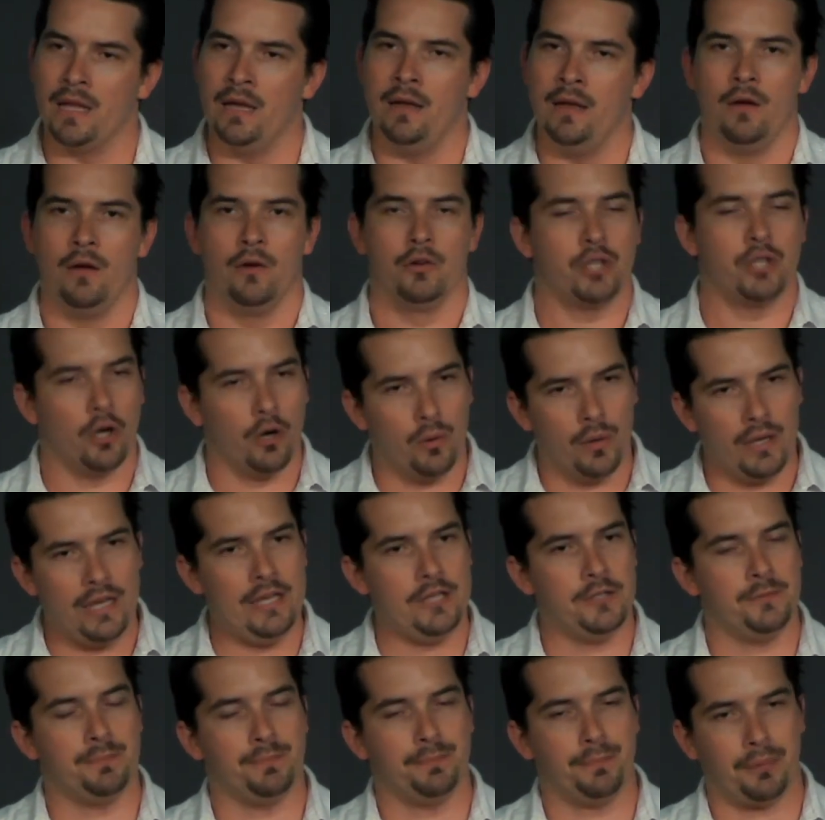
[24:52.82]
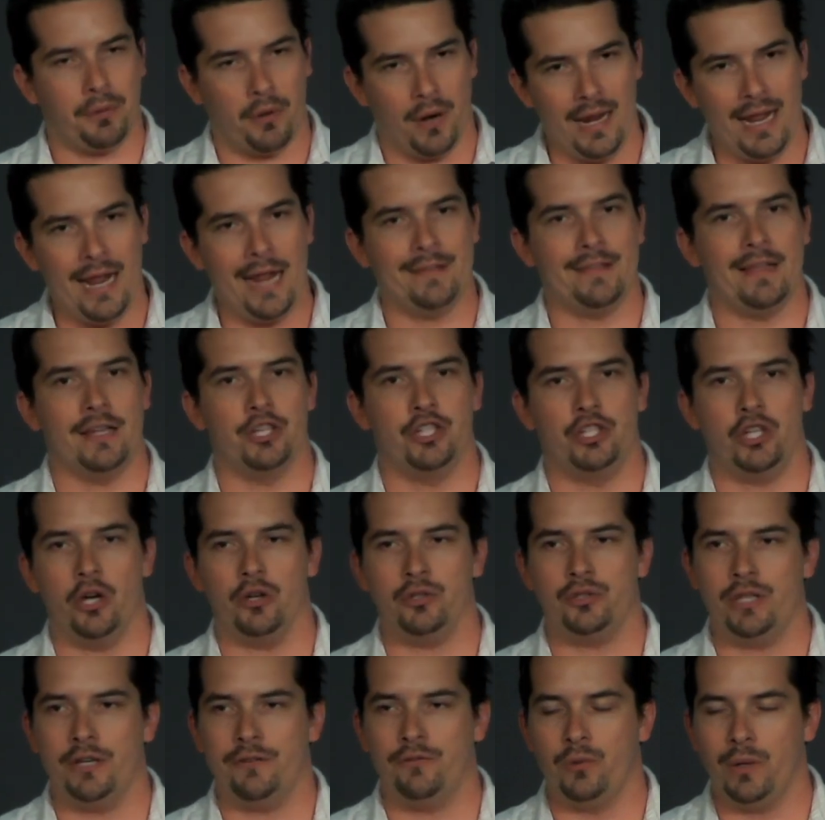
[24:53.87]
So he's praying that
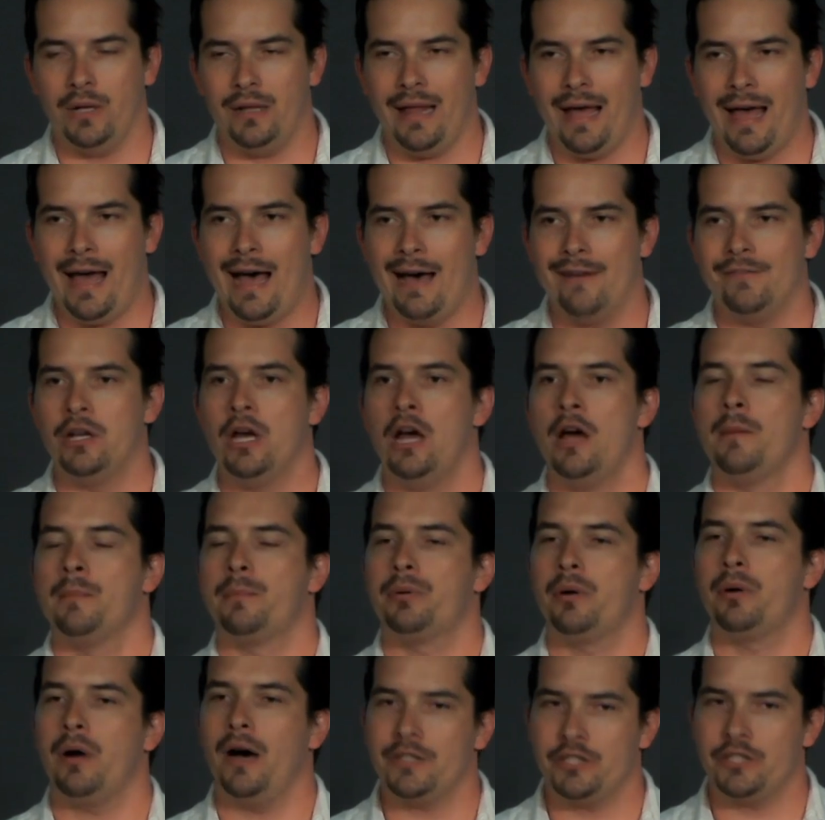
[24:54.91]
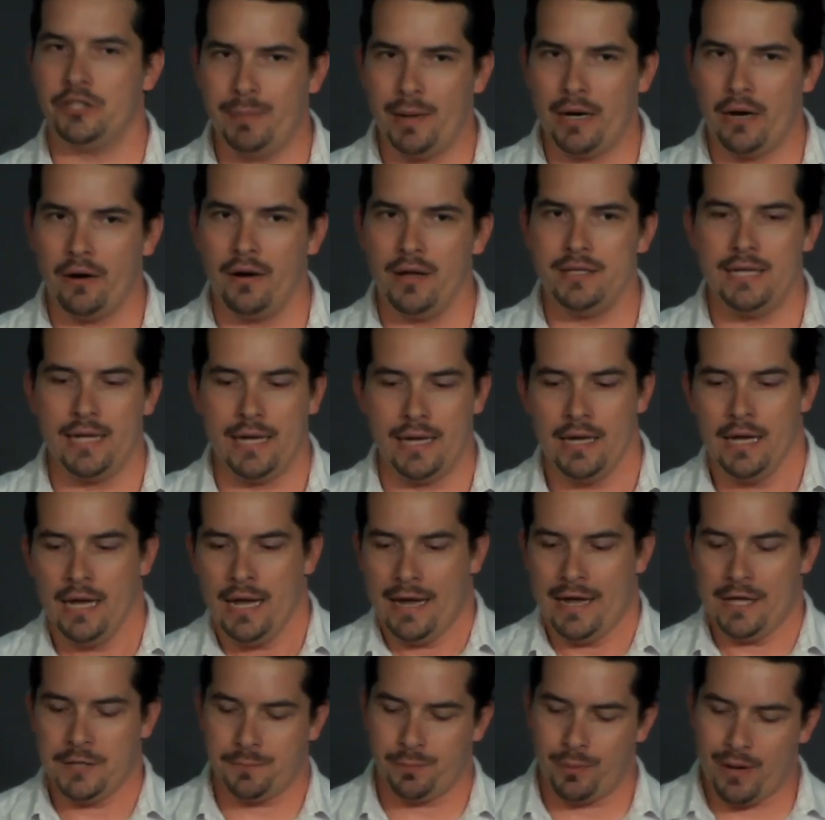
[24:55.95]
Joseph will have prosperity.
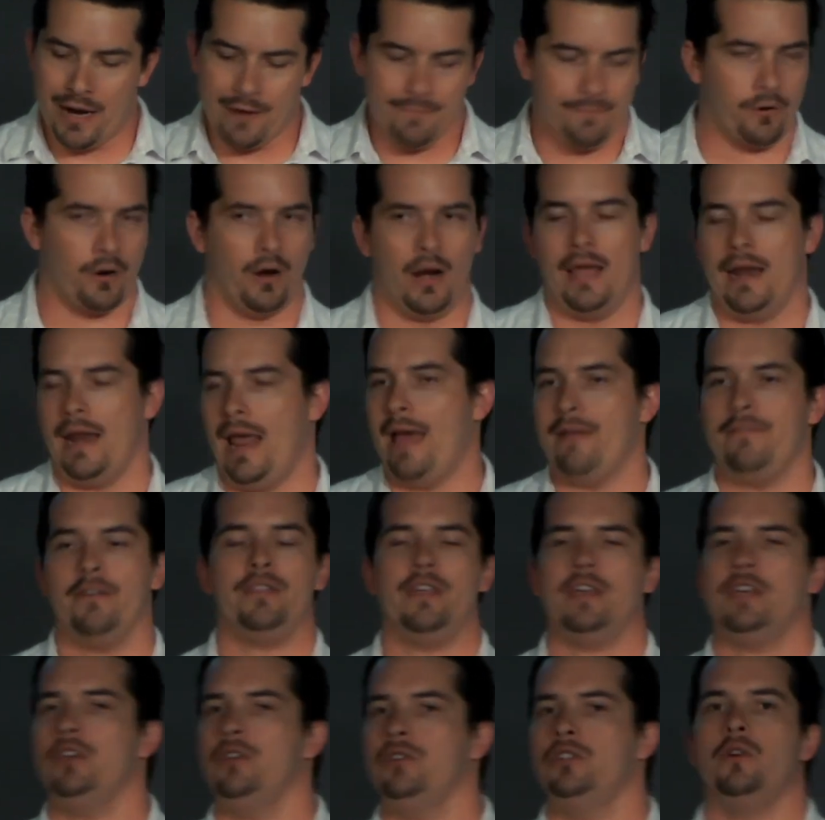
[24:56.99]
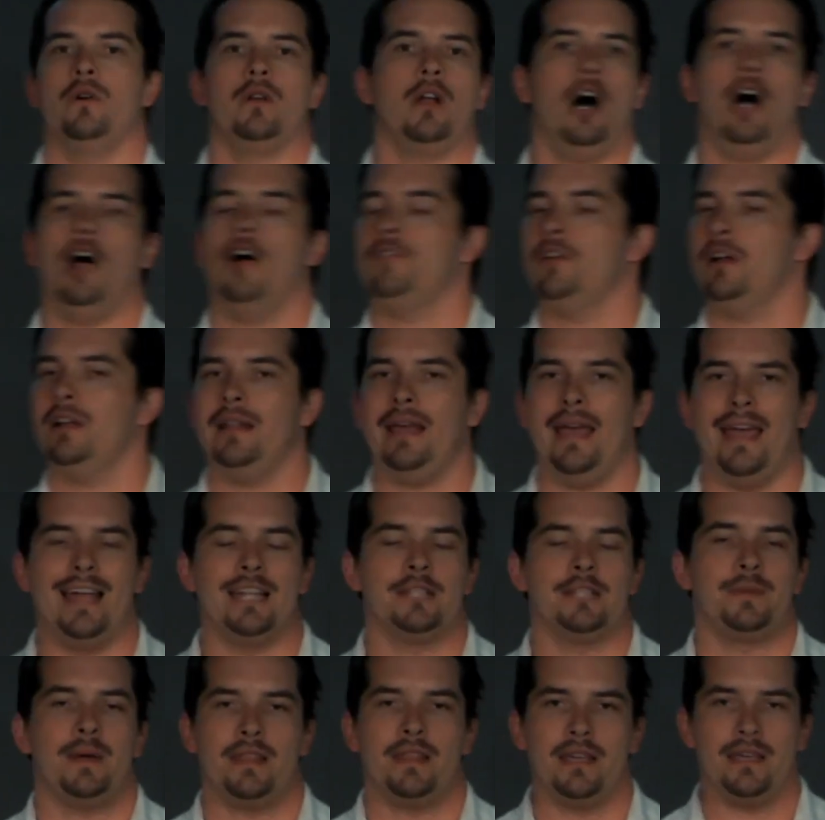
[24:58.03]
He's praying for, in everything you do, in all of your lands,
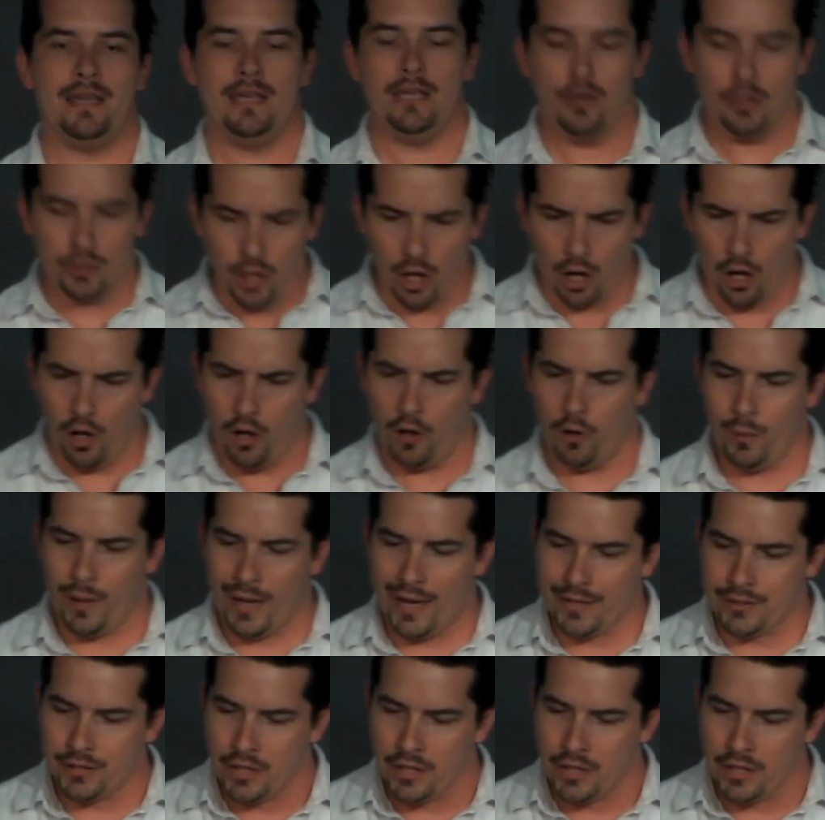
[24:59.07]
may the yield always